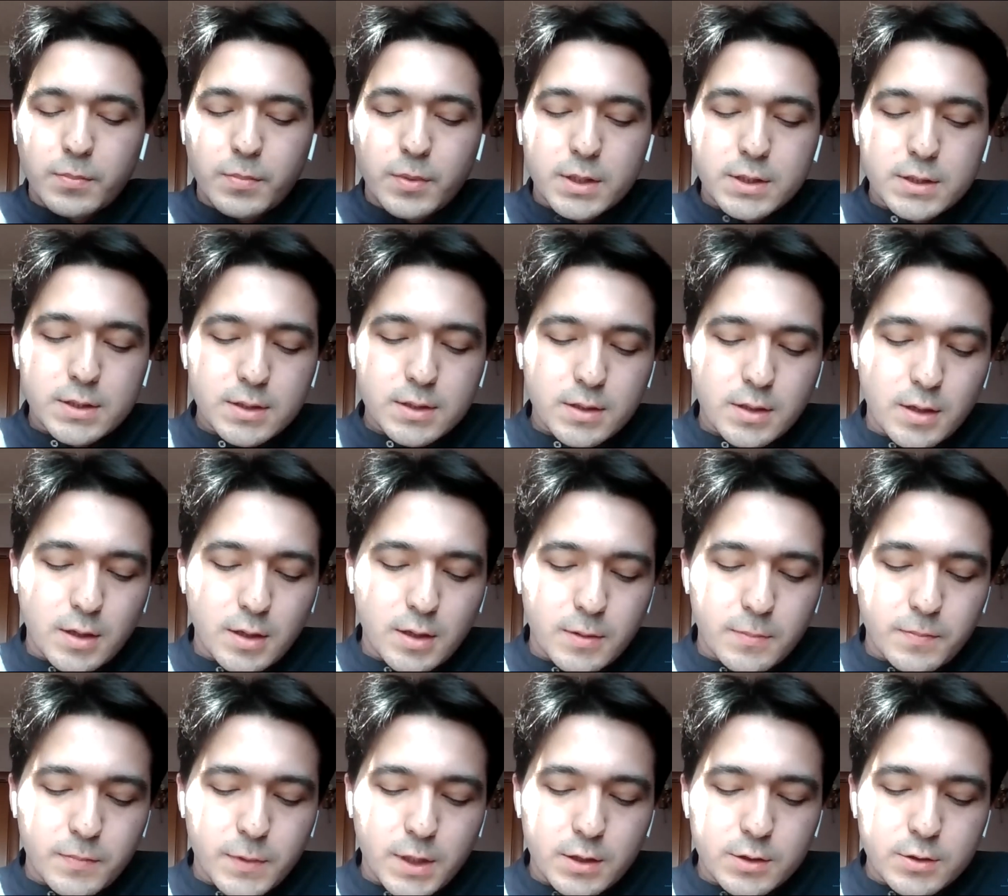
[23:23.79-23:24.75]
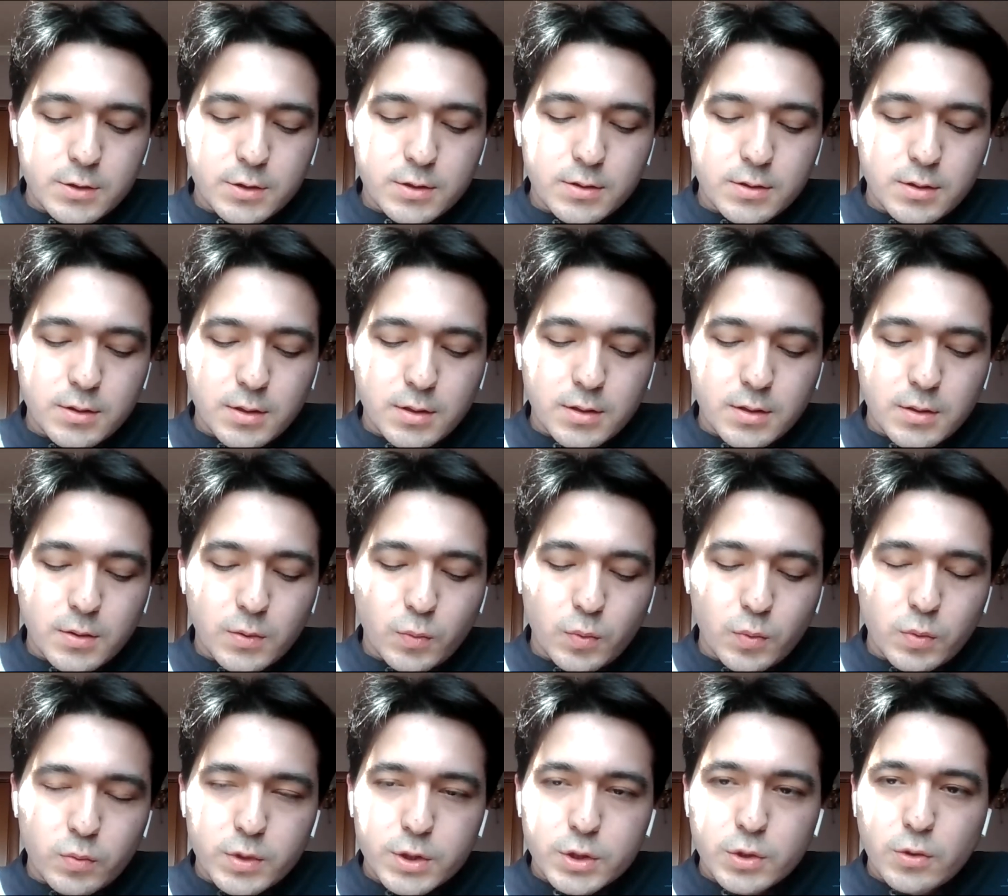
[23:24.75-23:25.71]
But
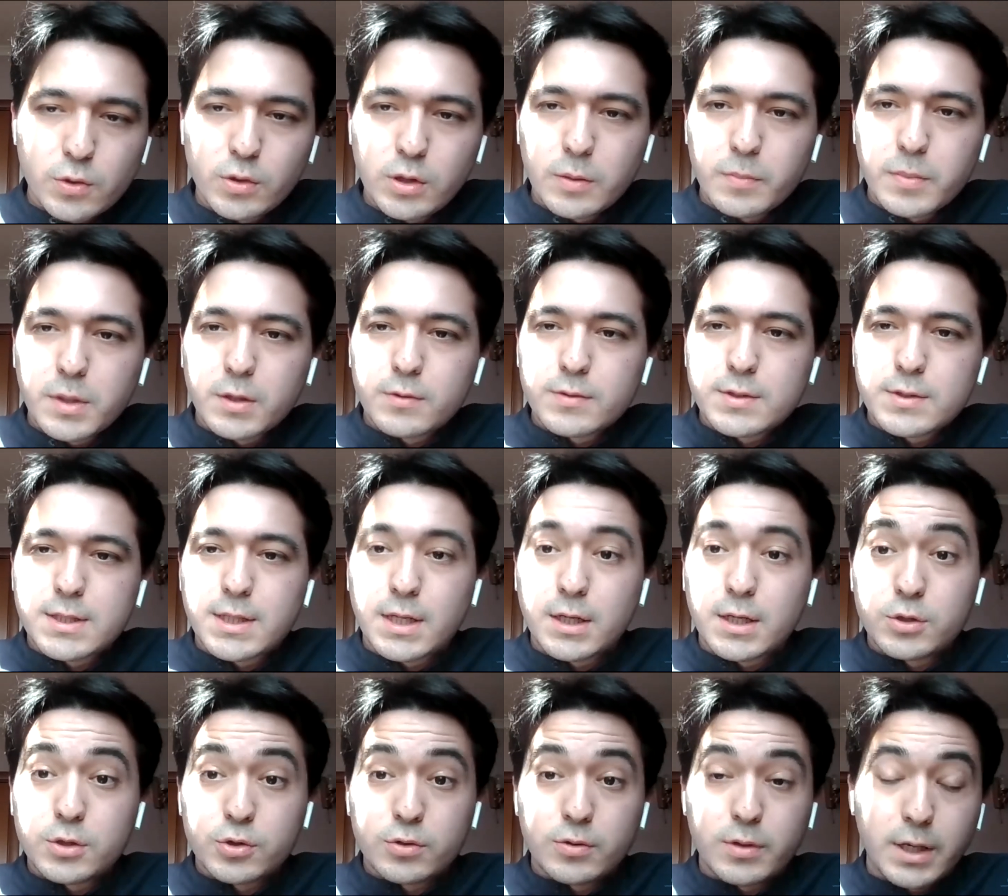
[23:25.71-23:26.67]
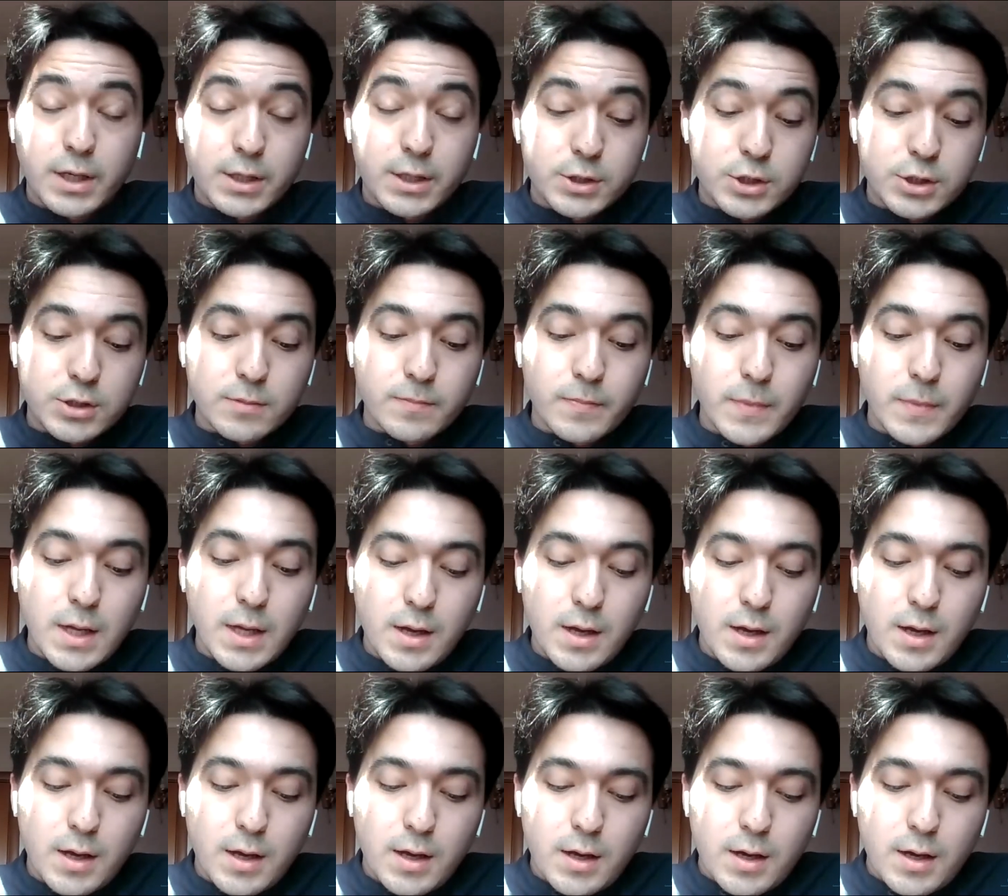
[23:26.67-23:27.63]
when we talk about Central Asia,
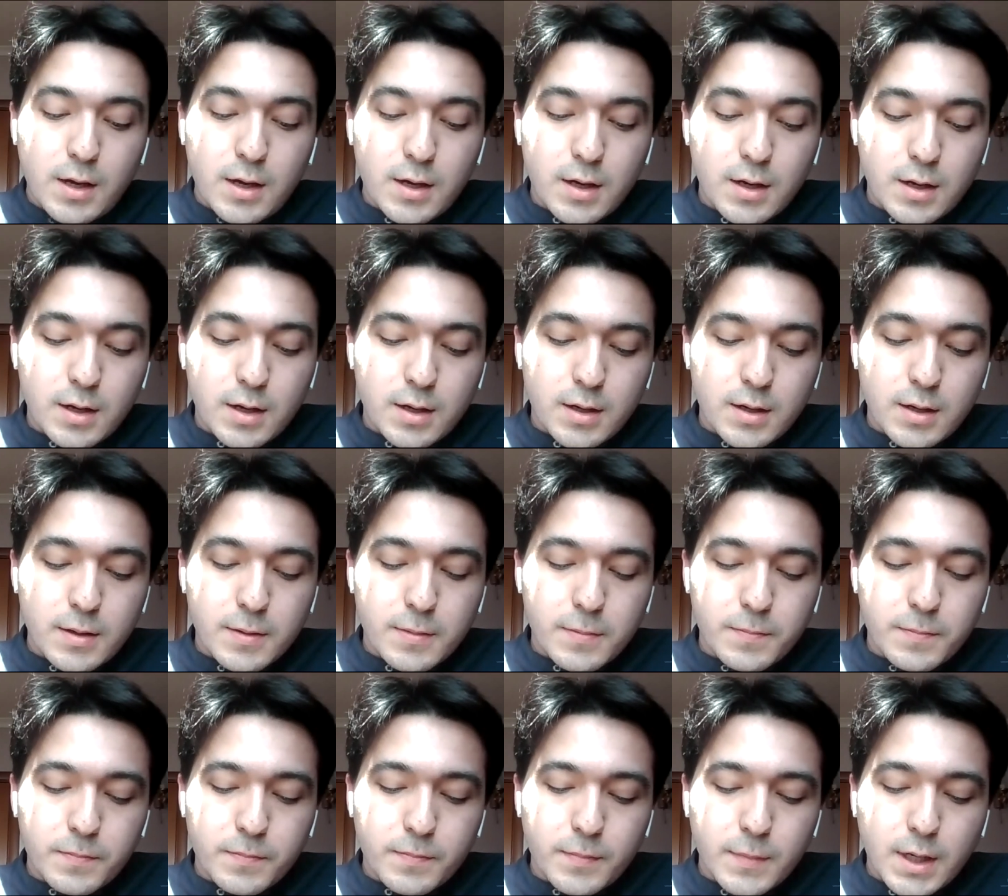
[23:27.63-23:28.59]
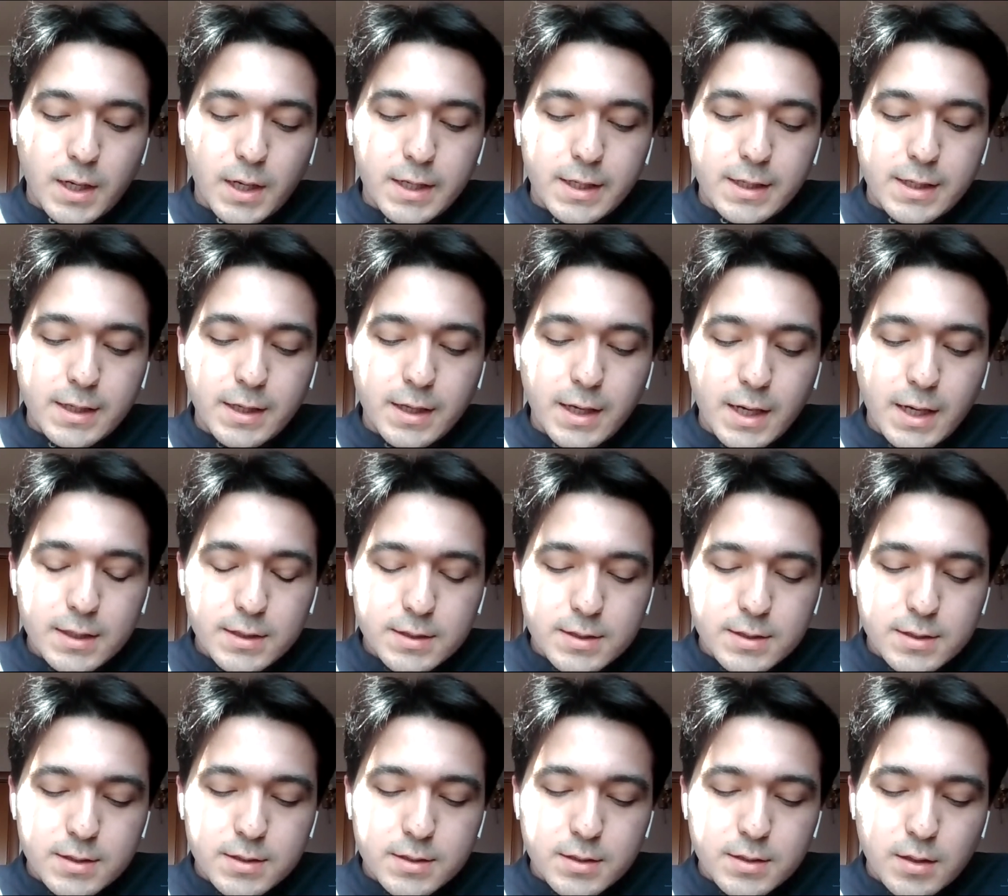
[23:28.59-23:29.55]
I
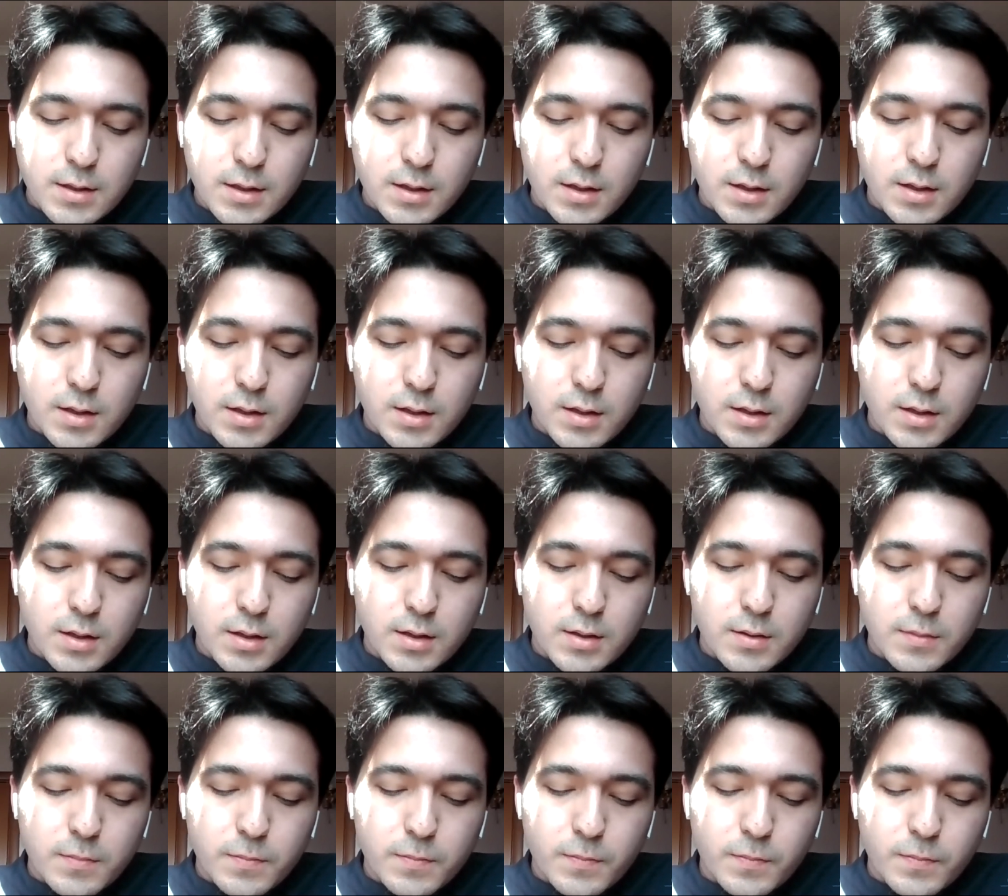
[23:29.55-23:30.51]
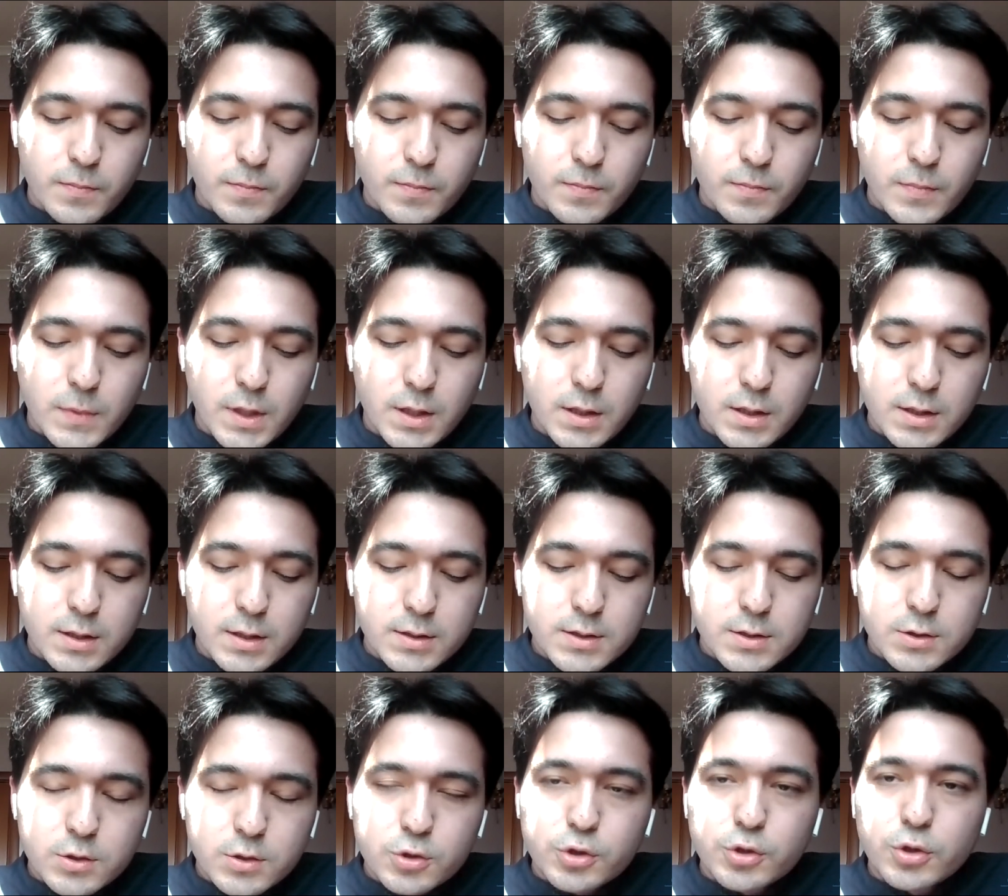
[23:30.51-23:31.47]
guess it
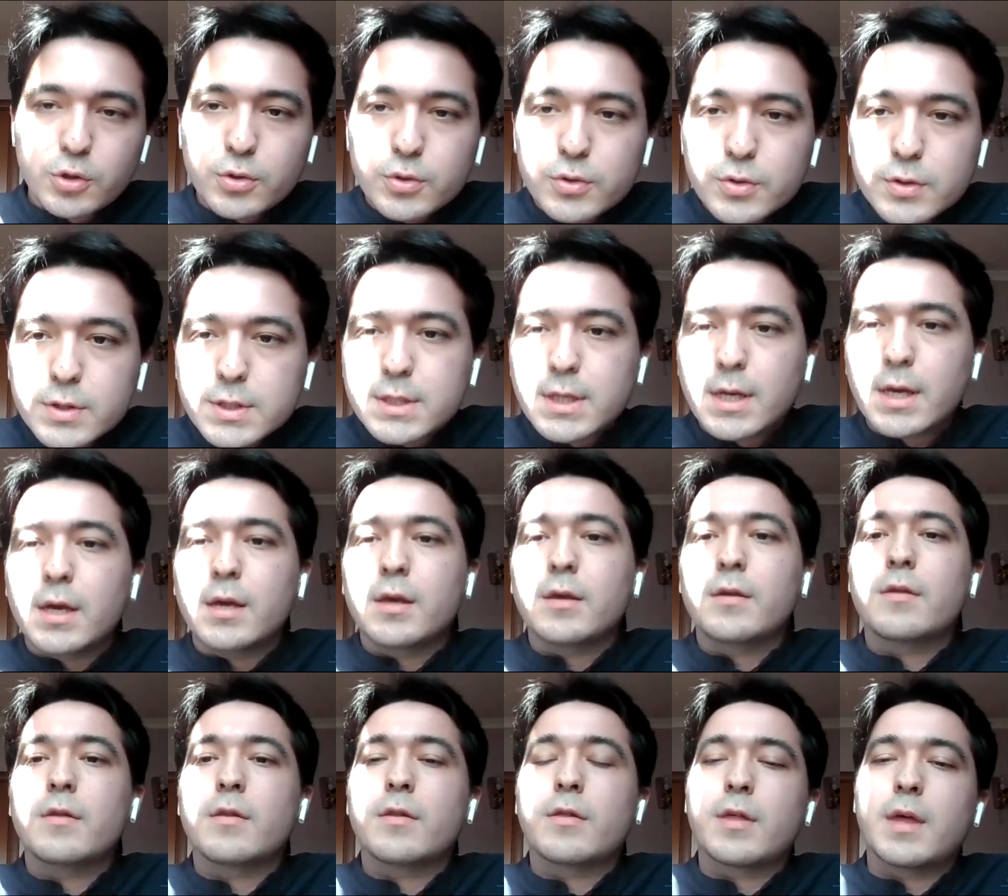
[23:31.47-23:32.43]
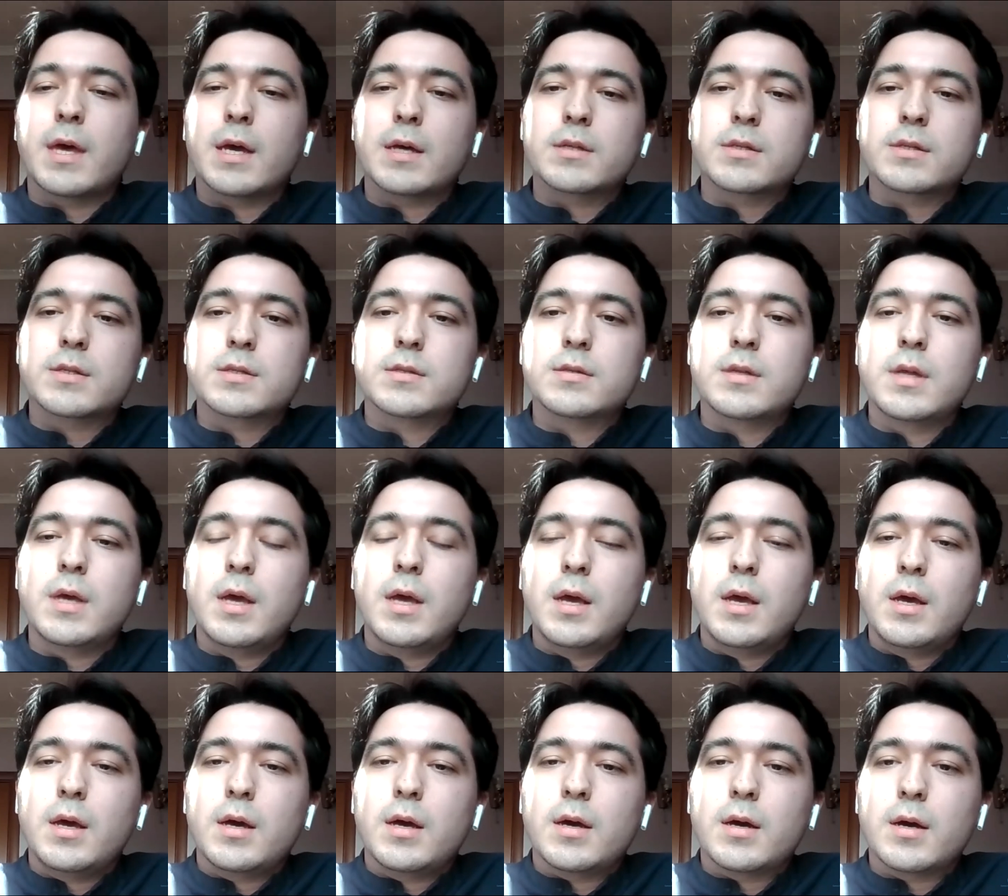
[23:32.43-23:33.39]
is true to say that
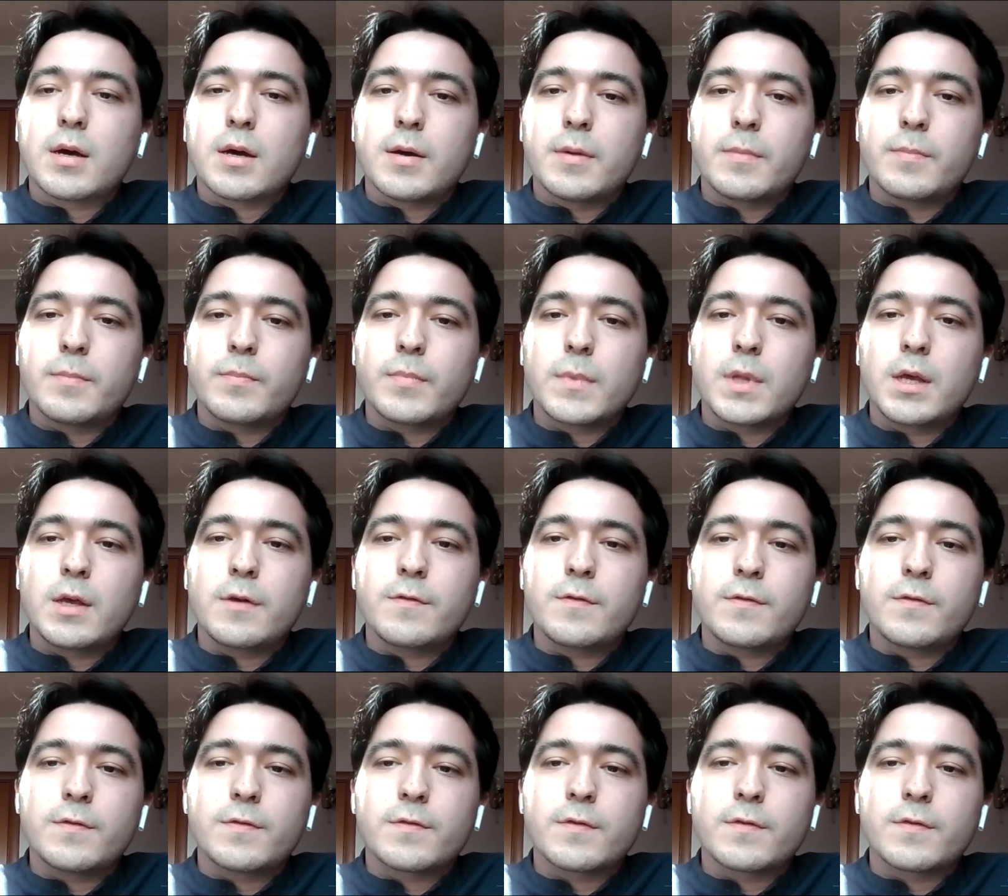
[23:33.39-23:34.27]
if